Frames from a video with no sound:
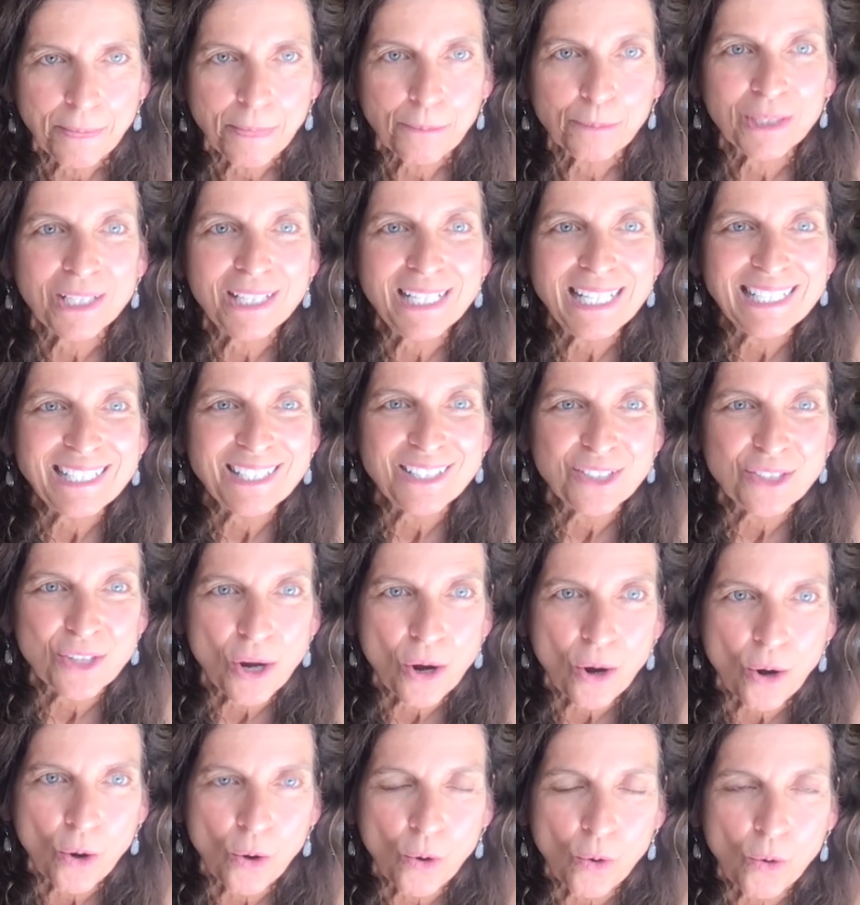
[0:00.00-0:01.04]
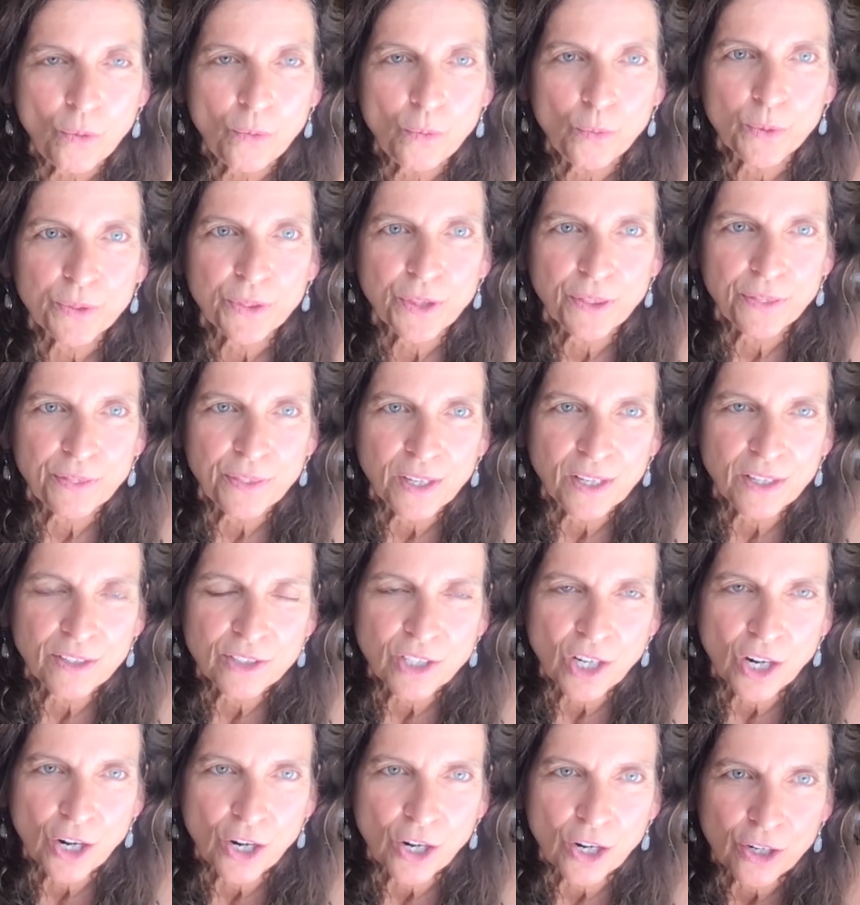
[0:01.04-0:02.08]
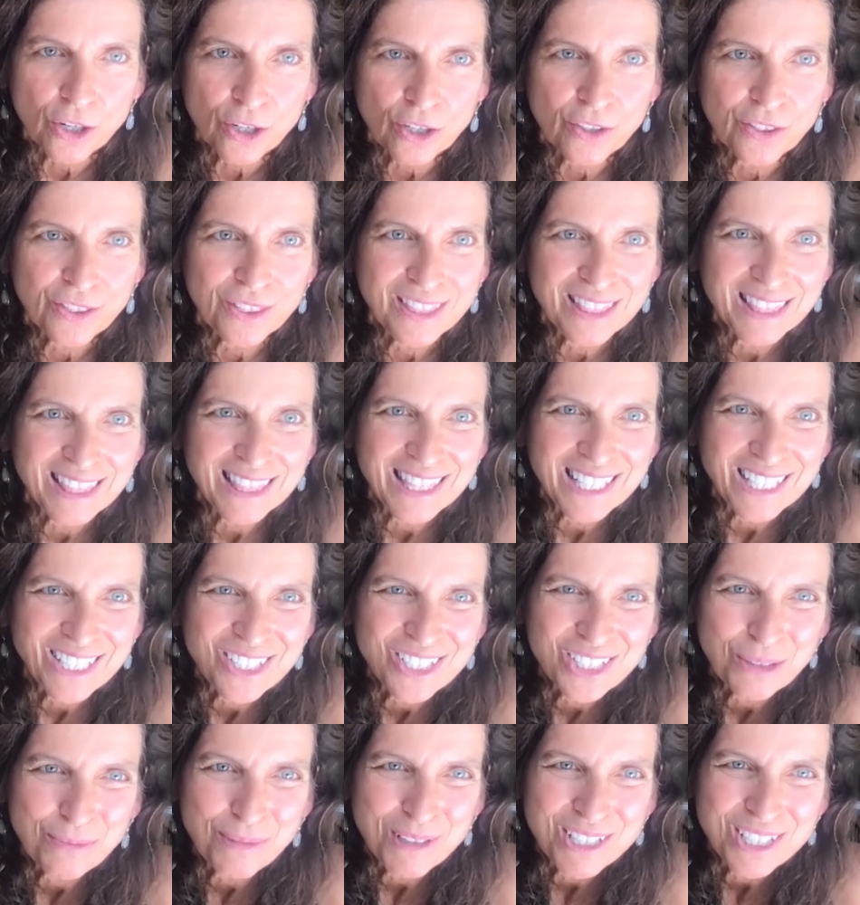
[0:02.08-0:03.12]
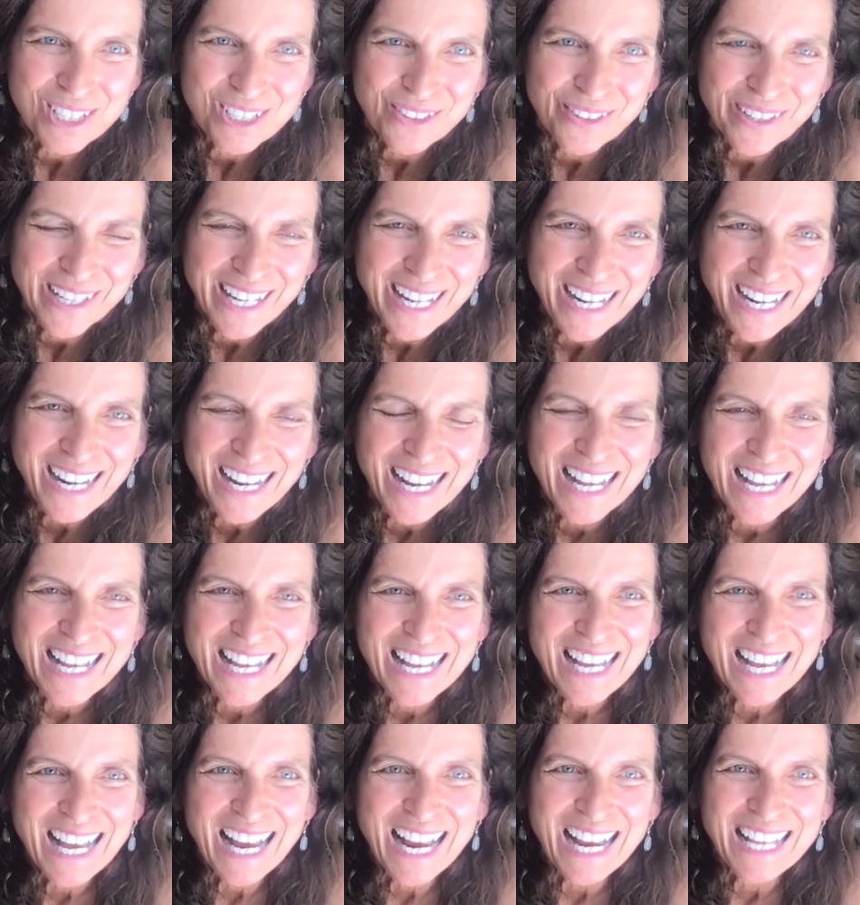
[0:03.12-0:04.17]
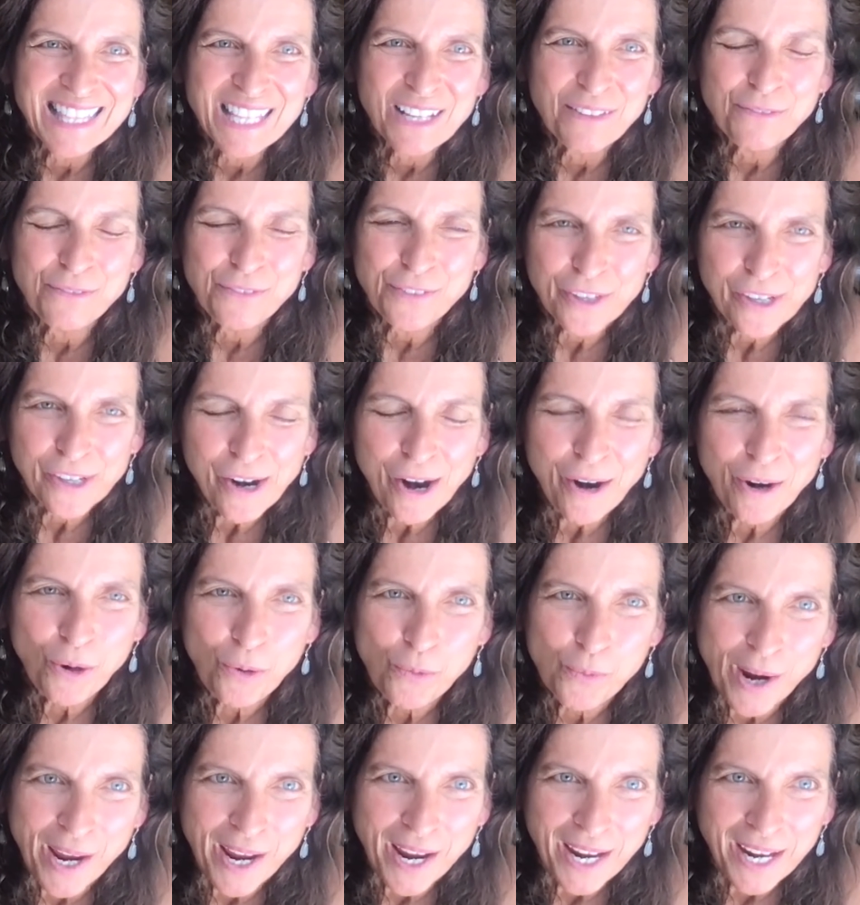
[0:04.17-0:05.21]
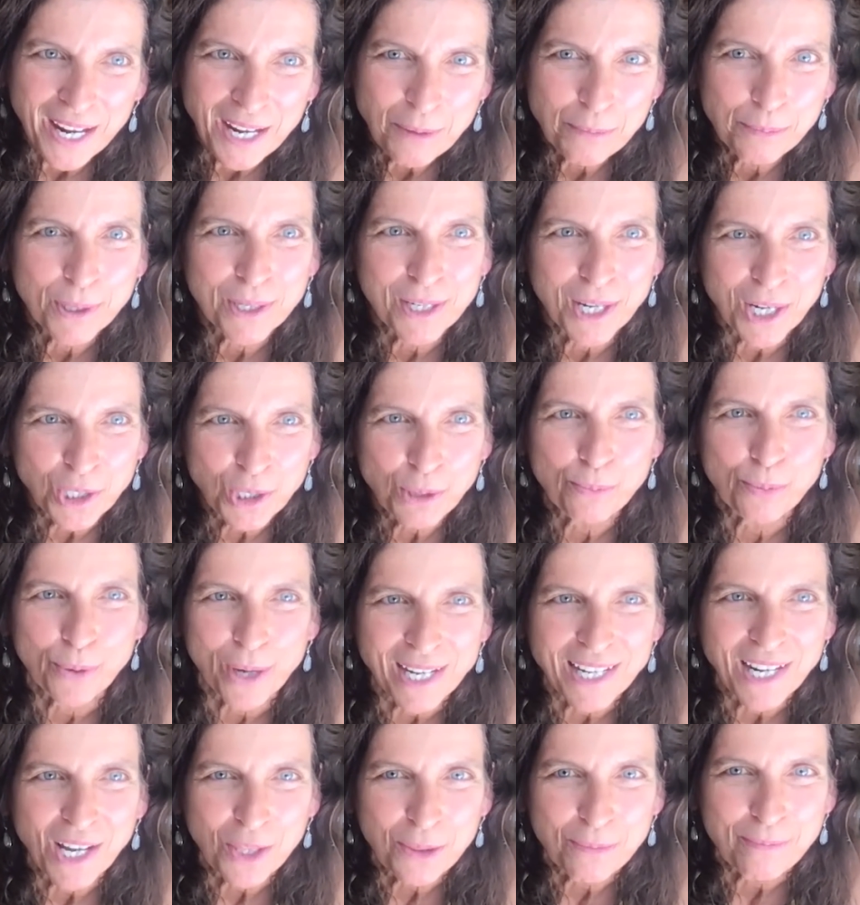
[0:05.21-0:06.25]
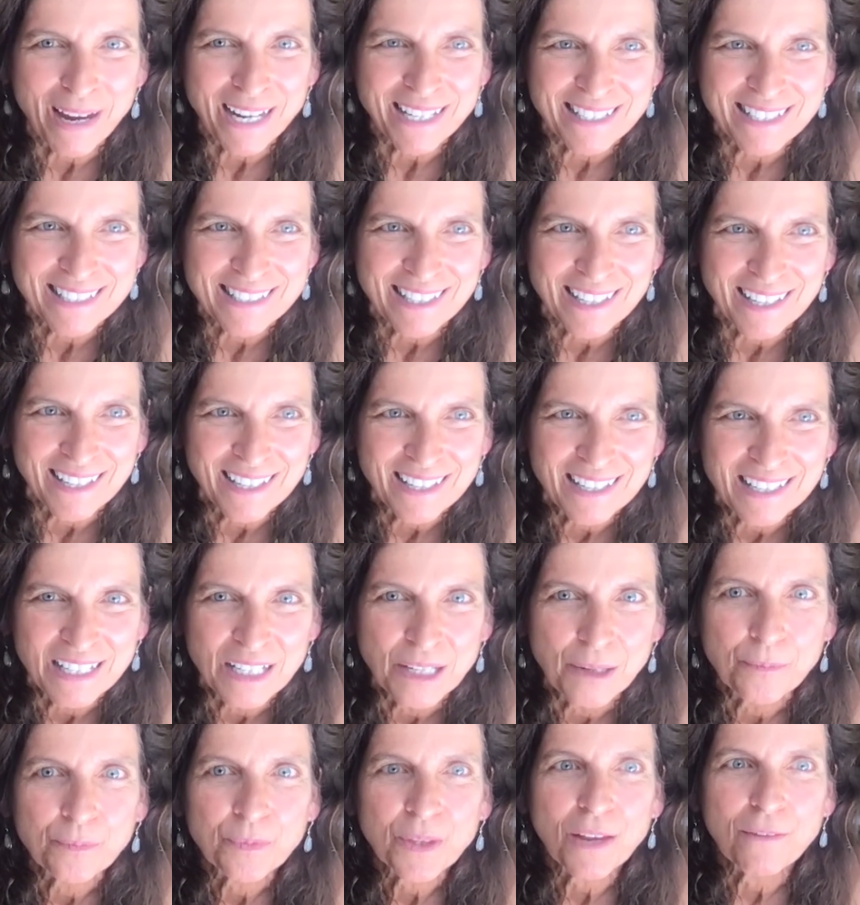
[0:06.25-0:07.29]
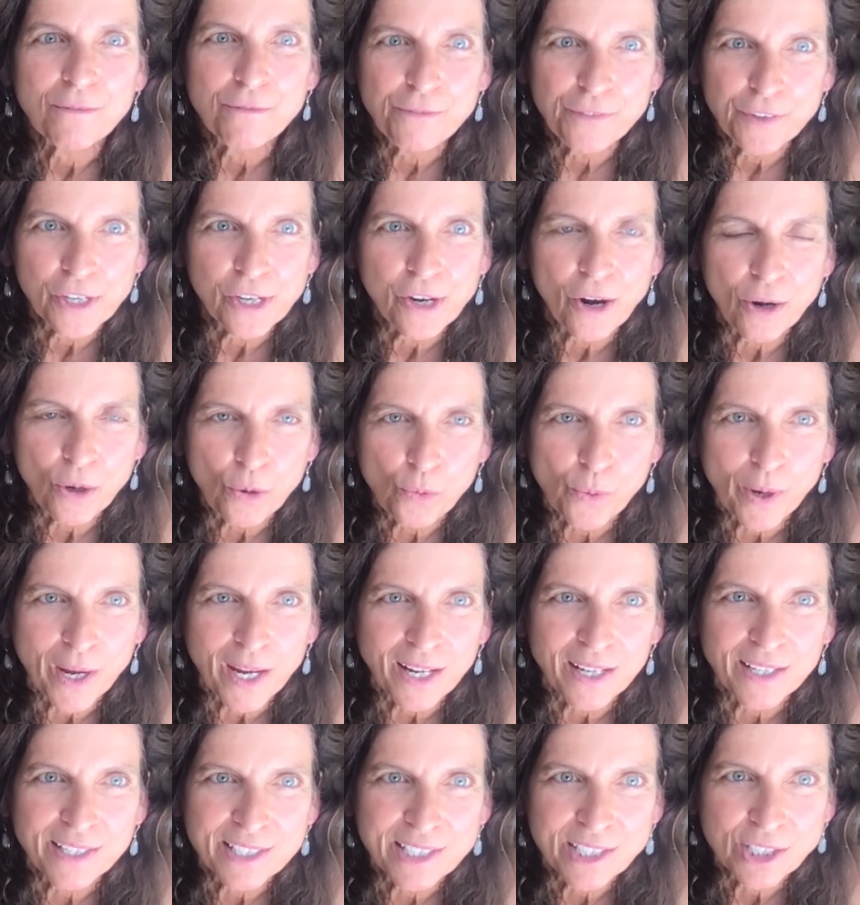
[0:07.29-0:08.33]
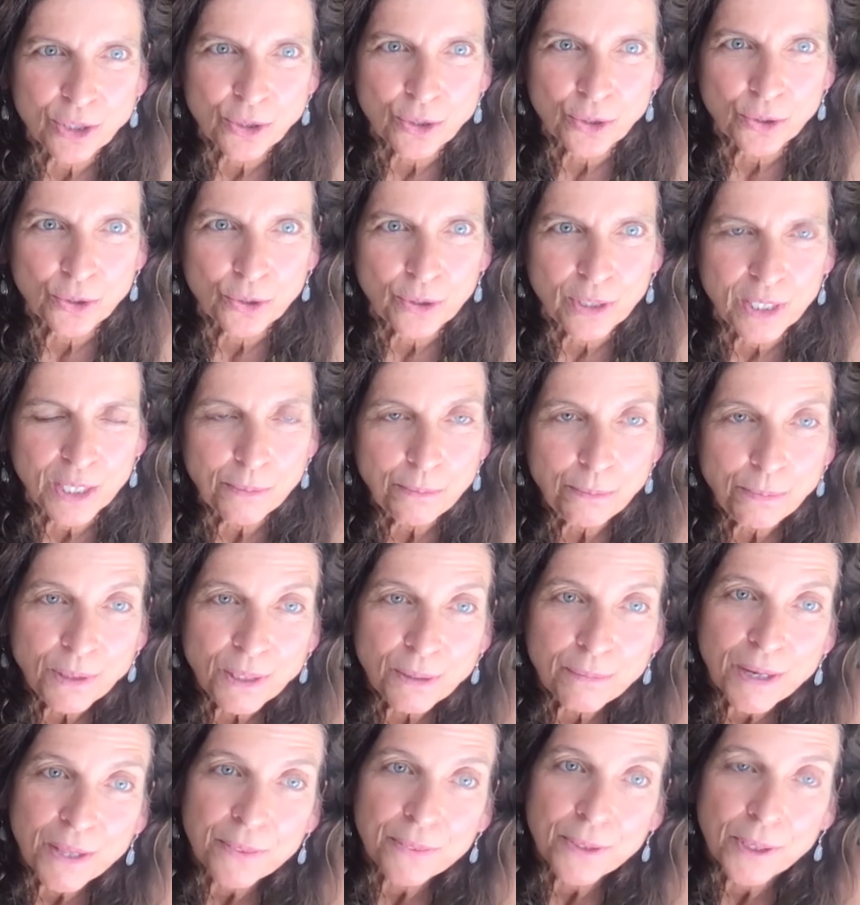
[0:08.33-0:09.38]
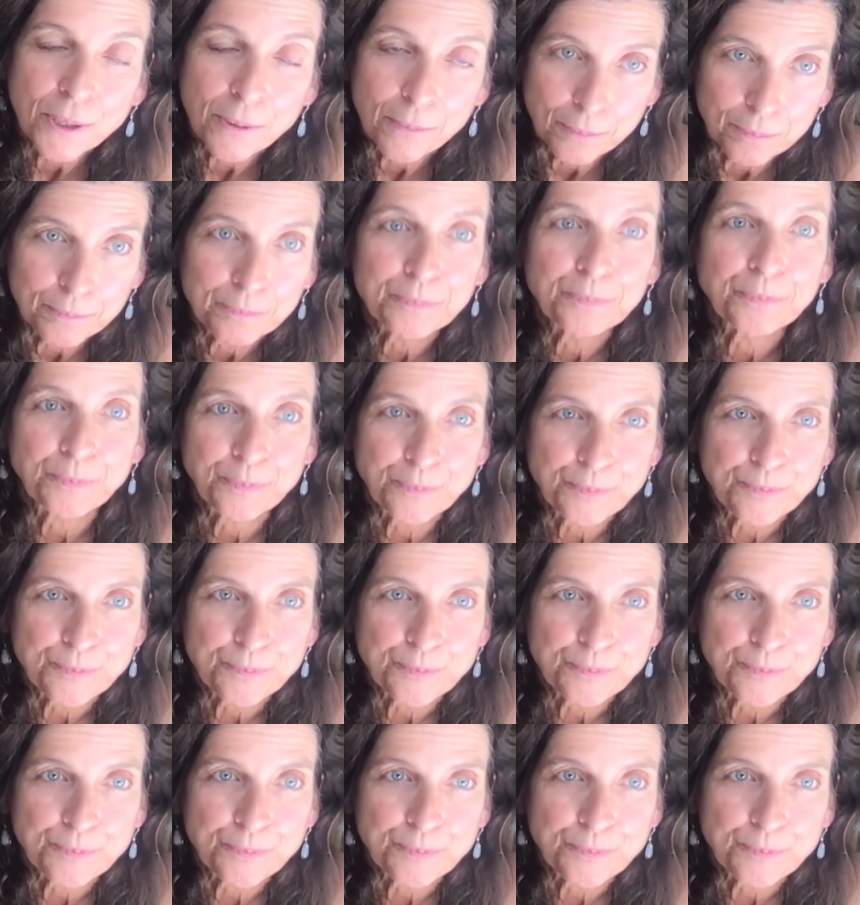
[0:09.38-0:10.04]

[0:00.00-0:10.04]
But you need to know what the things are that you should be doing and then figure out a way, put on your brain health mindset and figure out a way to implement them.